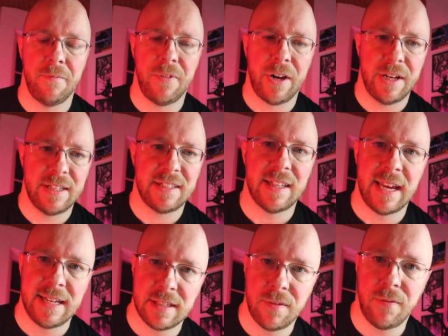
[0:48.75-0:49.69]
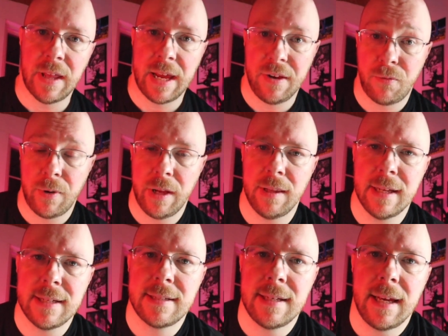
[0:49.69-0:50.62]
very slice-of-life,
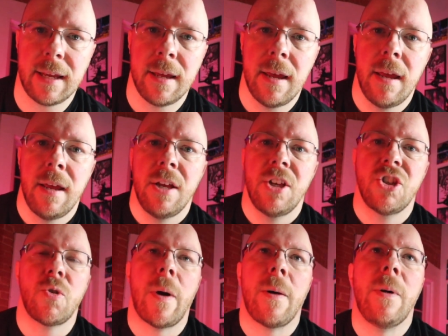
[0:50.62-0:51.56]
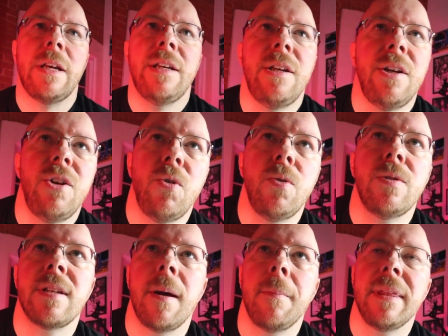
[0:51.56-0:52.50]
realistic. So I wanted to do
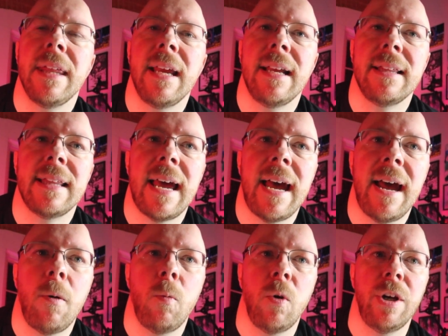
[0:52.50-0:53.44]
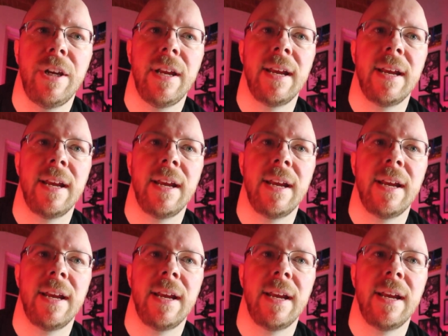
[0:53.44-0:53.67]
something that would